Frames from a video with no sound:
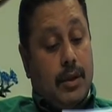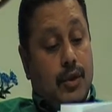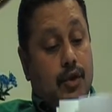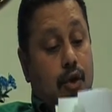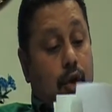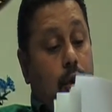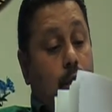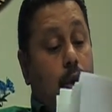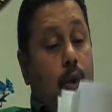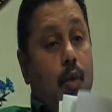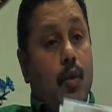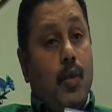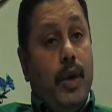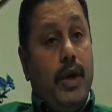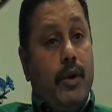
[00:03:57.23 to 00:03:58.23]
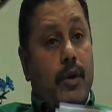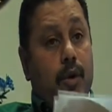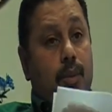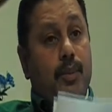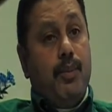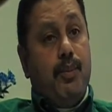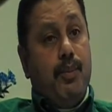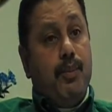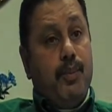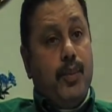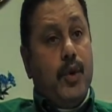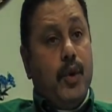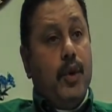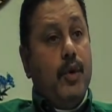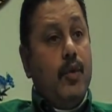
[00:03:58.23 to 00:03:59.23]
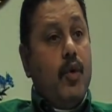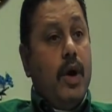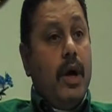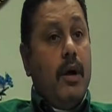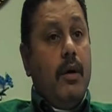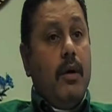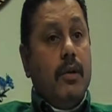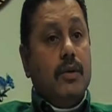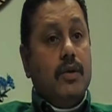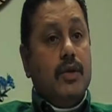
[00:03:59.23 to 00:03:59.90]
So we are pretty well